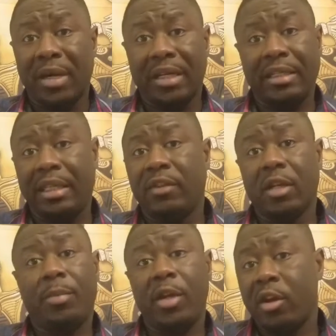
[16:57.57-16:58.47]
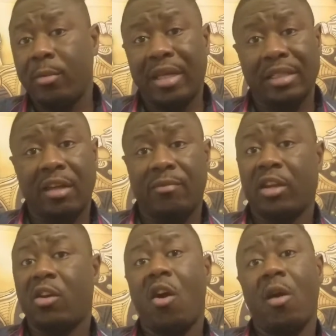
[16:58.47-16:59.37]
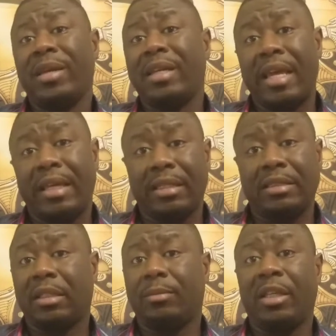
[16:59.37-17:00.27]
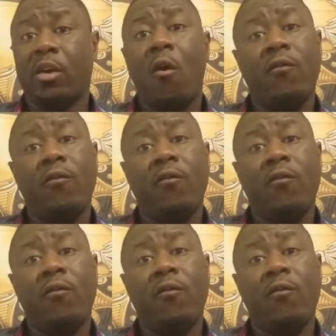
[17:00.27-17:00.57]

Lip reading: But even the pyramids have been carbon dated to be